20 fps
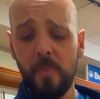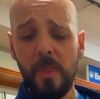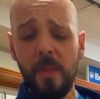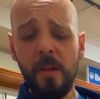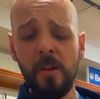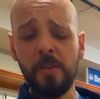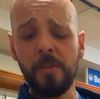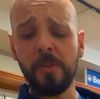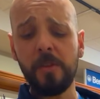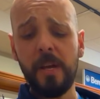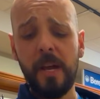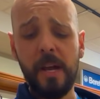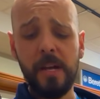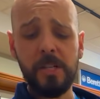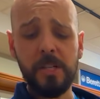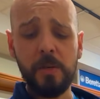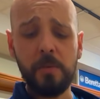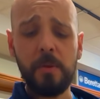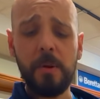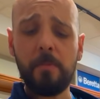So they
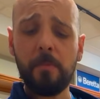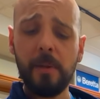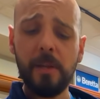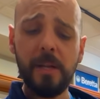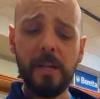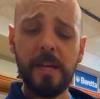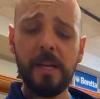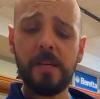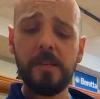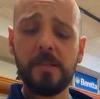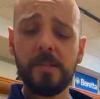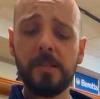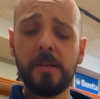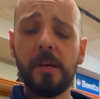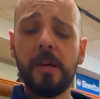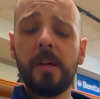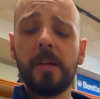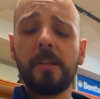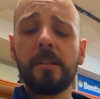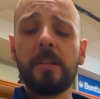actually replaced
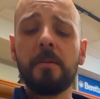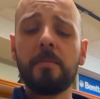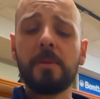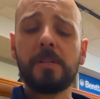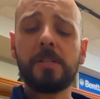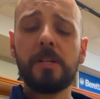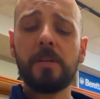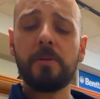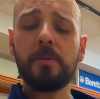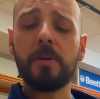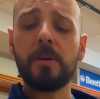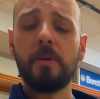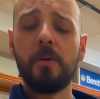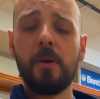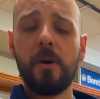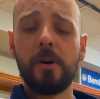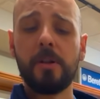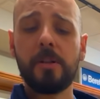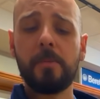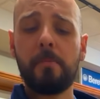the material
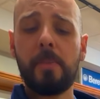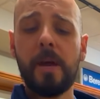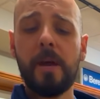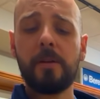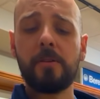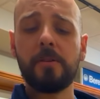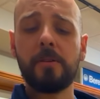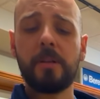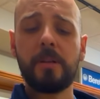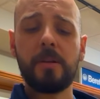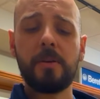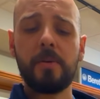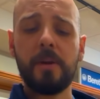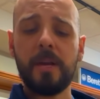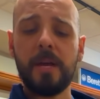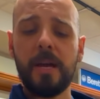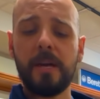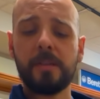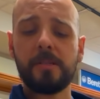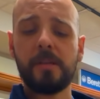on the pad on the new
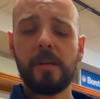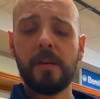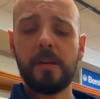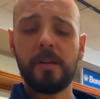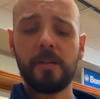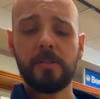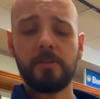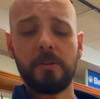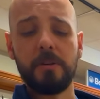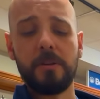AX800.